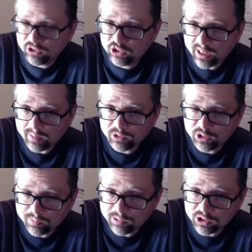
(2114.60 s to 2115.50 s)
job was to
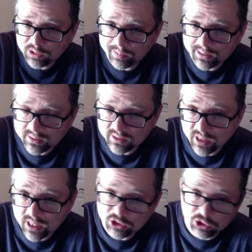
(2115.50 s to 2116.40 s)
push the button and
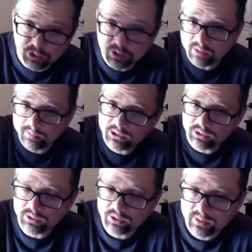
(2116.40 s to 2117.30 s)
launch nuclear
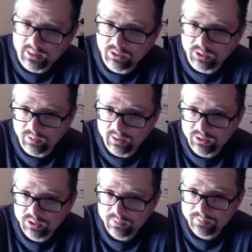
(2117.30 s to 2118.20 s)
missiles at the
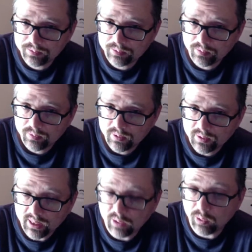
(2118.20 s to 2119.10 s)
US.
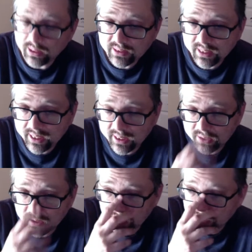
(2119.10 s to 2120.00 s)
And one day,
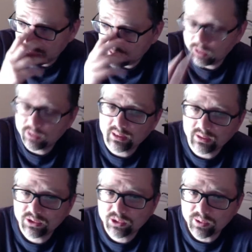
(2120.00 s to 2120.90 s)
he looked at the
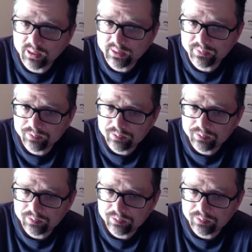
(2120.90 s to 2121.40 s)
screen